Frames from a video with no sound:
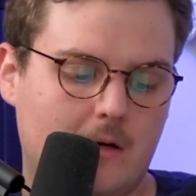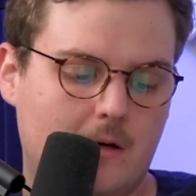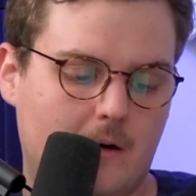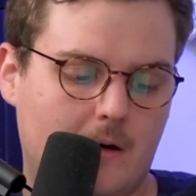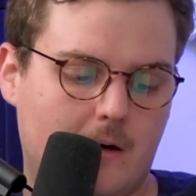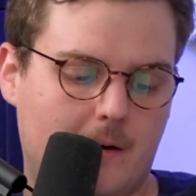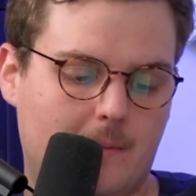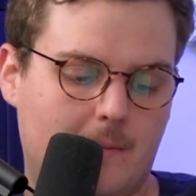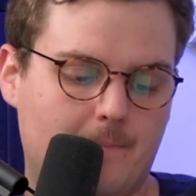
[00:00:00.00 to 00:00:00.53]

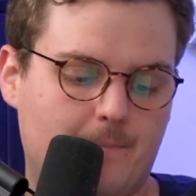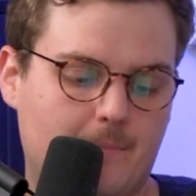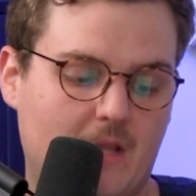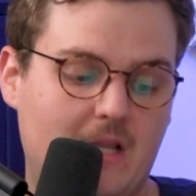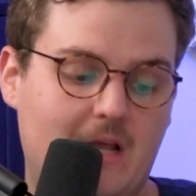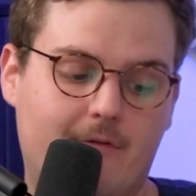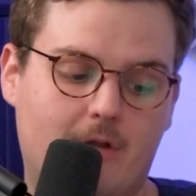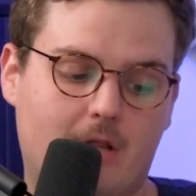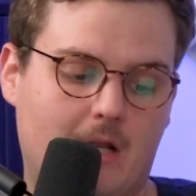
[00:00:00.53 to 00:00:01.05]
Um,
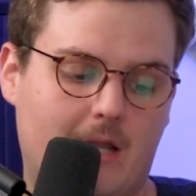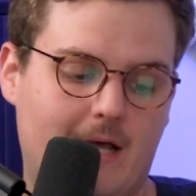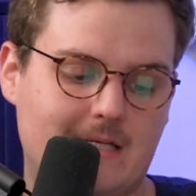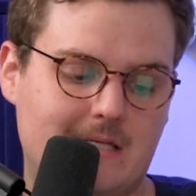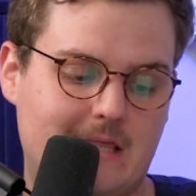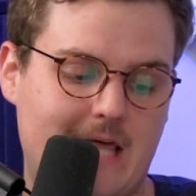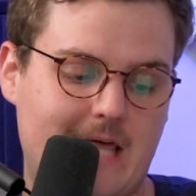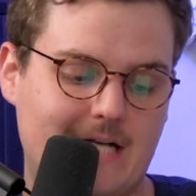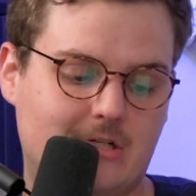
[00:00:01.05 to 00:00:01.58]

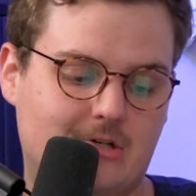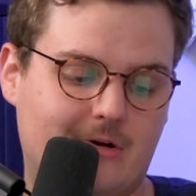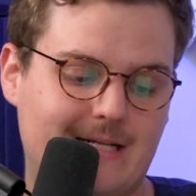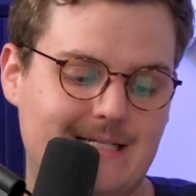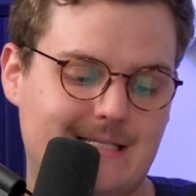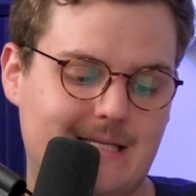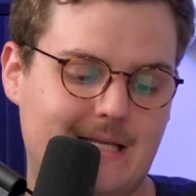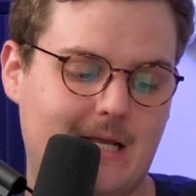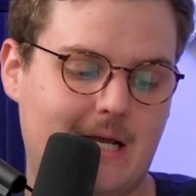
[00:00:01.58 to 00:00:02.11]
nevertheless, that
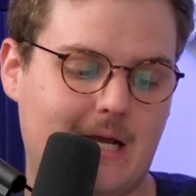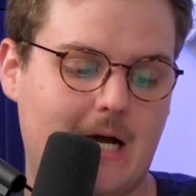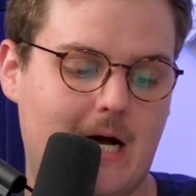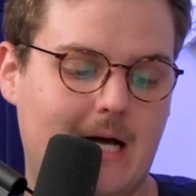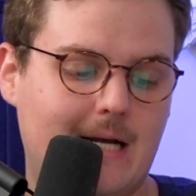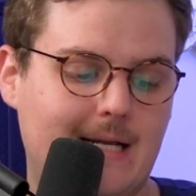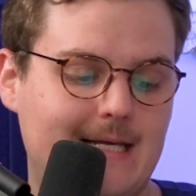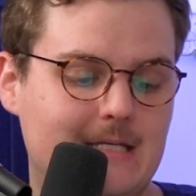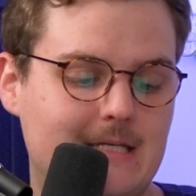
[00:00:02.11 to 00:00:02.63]
transcendent
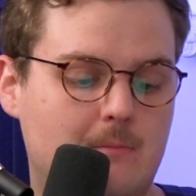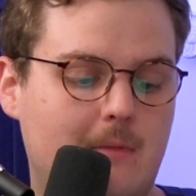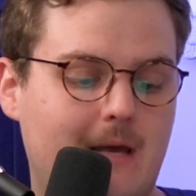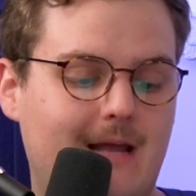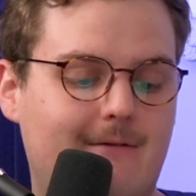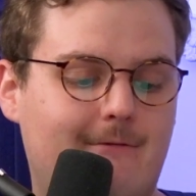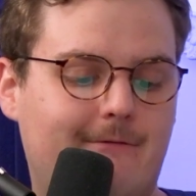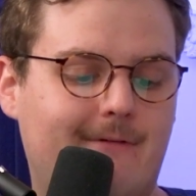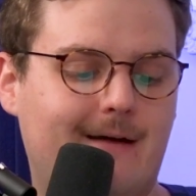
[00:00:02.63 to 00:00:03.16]
God is
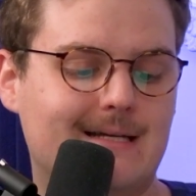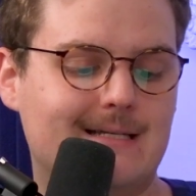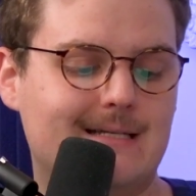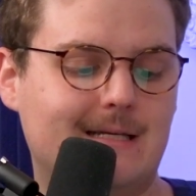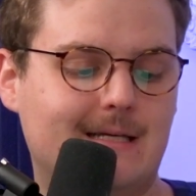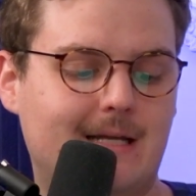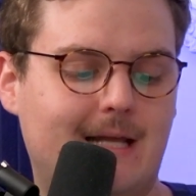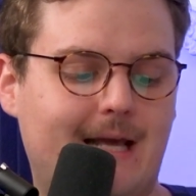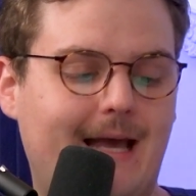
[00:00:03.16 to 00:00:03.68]
manifest
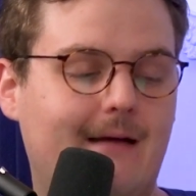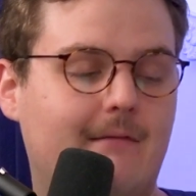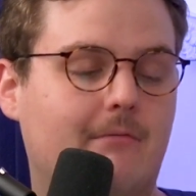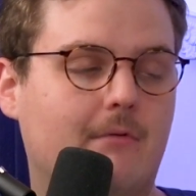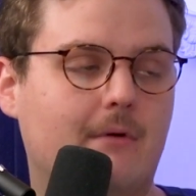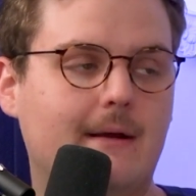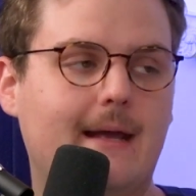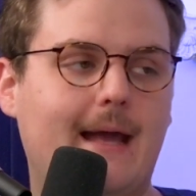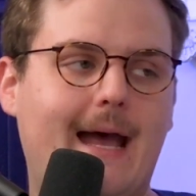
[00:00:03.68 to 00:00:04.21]
in
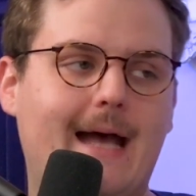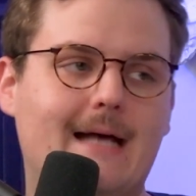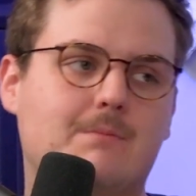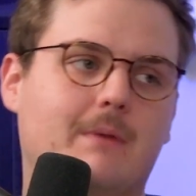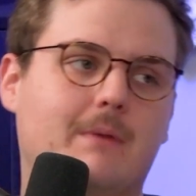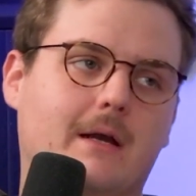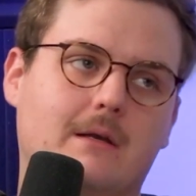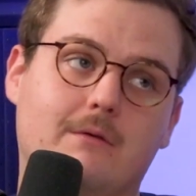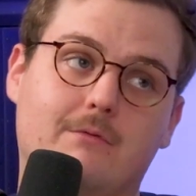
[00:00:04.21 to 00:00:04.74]
every
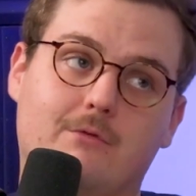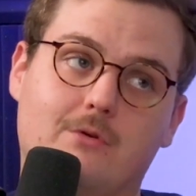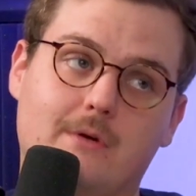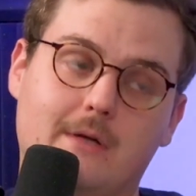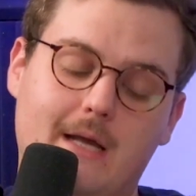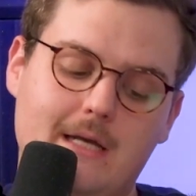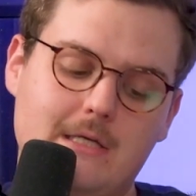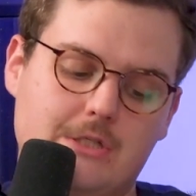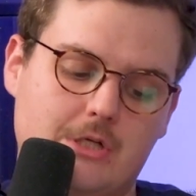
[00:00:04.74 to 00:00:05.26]
aspect of
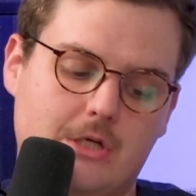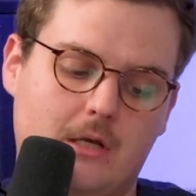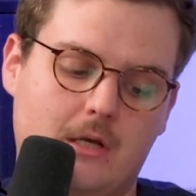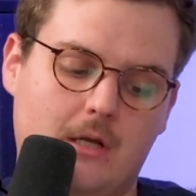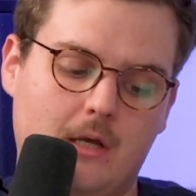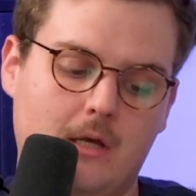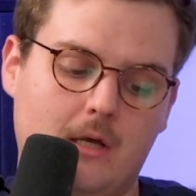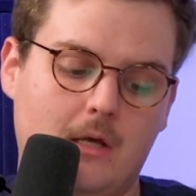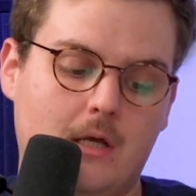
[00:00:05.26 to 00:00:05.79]
creation,
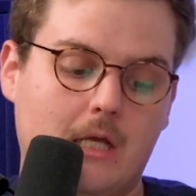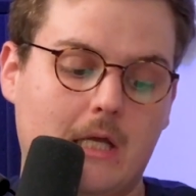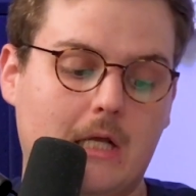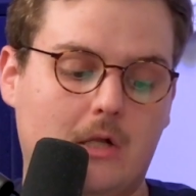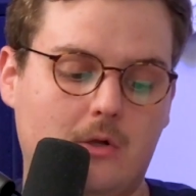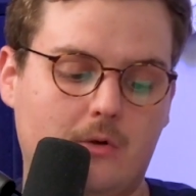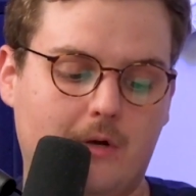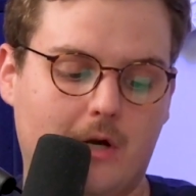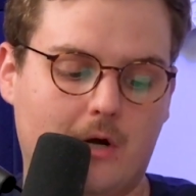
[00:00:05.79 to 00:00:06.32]
mm.
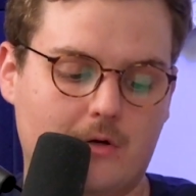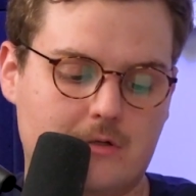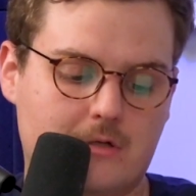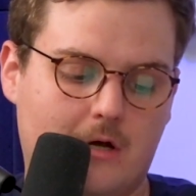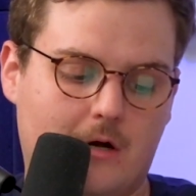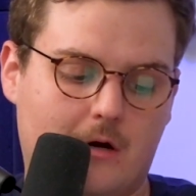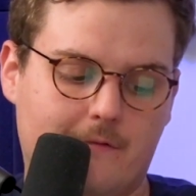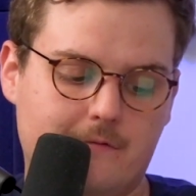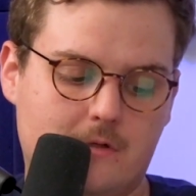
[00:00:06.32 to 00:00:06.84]
including
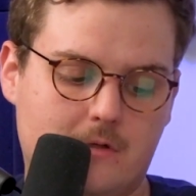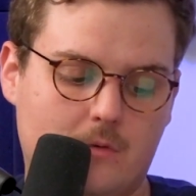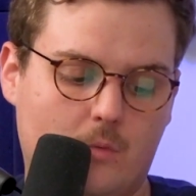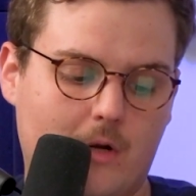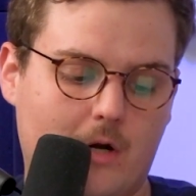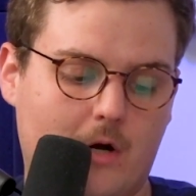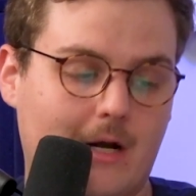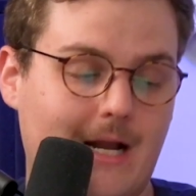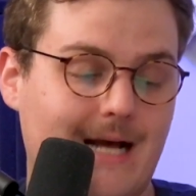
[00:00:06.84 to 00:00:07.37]
ourselves.
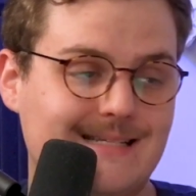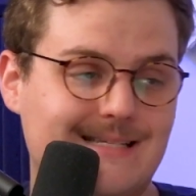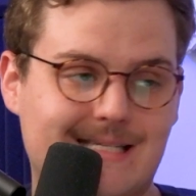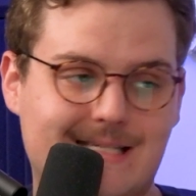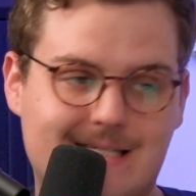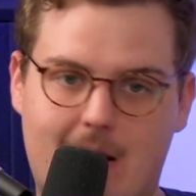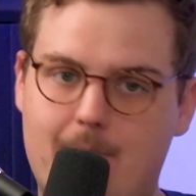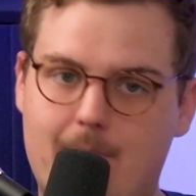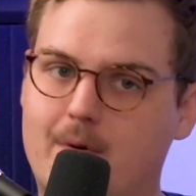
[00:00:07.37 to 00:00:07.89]
We are not
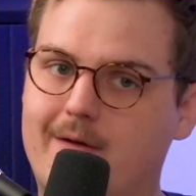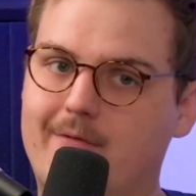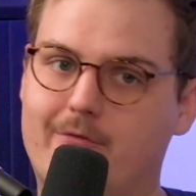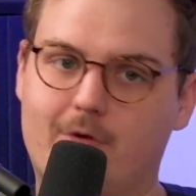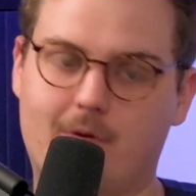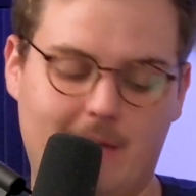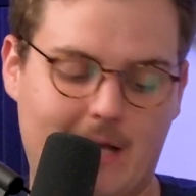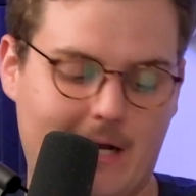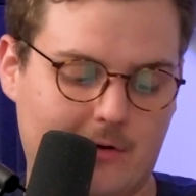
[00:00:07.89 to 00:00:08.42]
separate
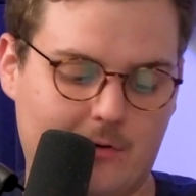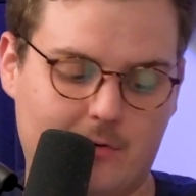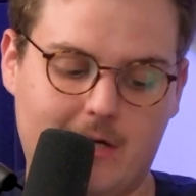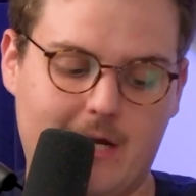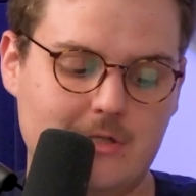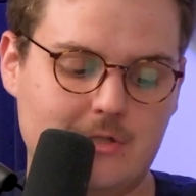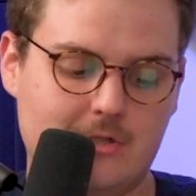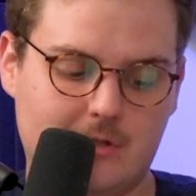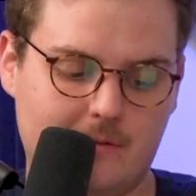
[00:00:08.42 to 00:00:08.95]
from that
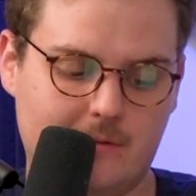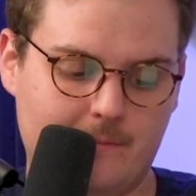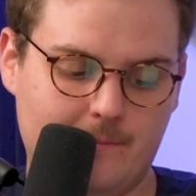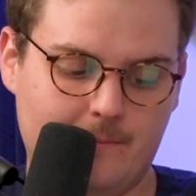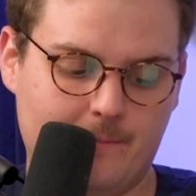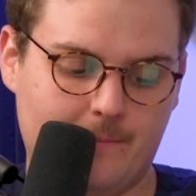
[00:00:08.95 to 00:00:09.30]
creation